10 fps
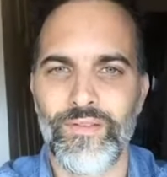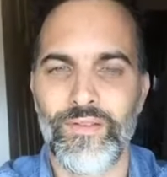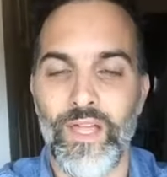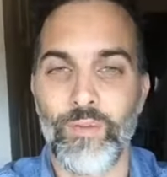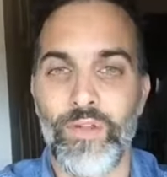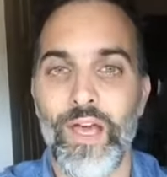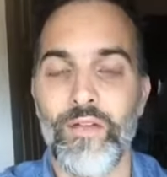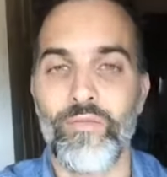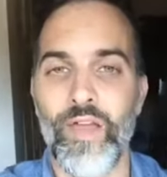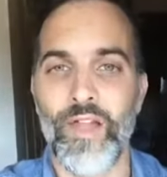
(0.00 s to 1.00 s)
then we're not
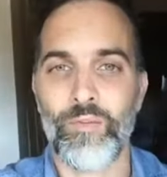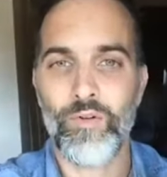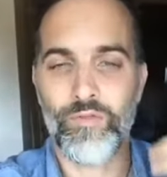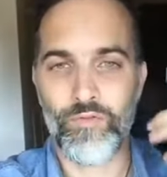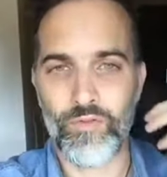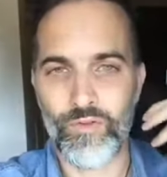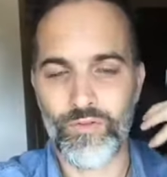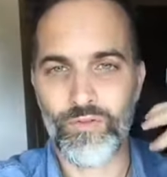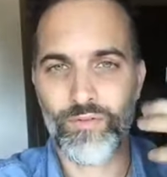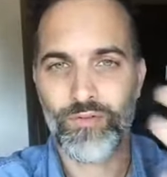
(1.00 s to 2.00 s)
available for
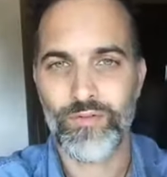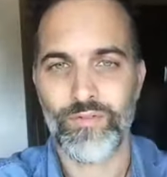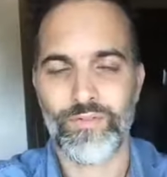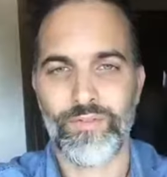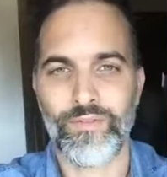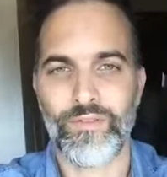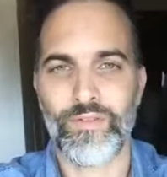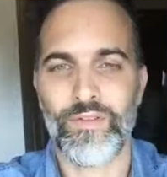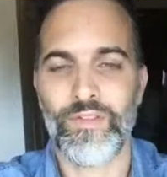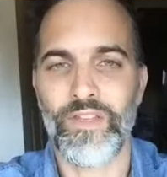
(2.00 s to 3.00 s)

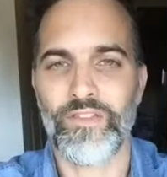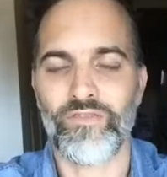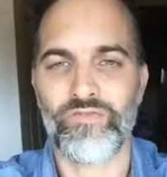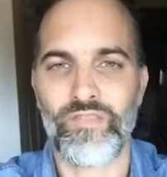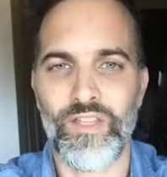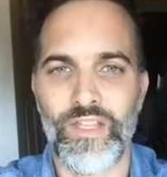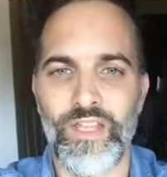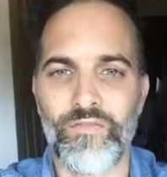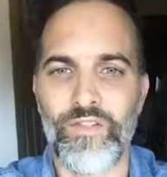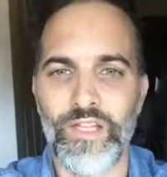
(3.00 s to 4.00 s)
this
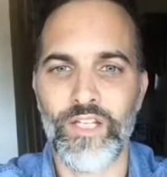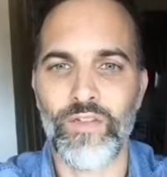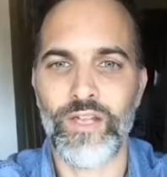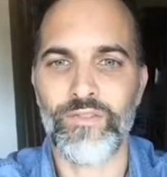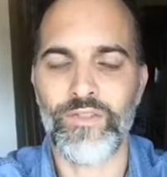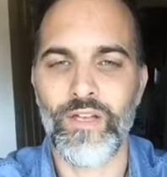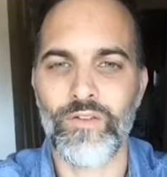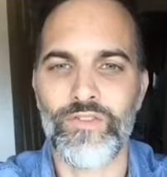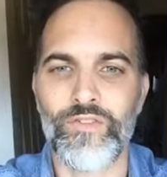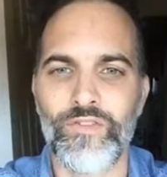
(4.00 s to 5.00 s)
infinitely creative
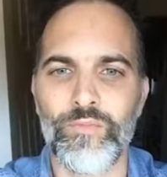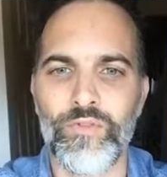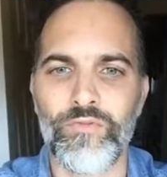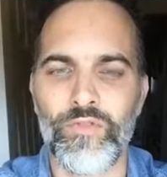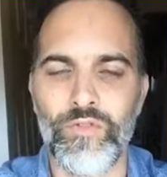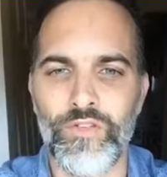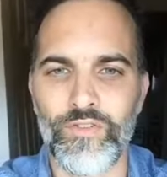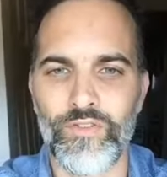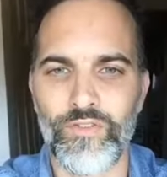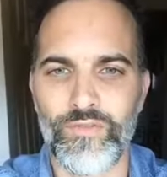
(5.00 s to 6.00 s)
intelligence to move through us.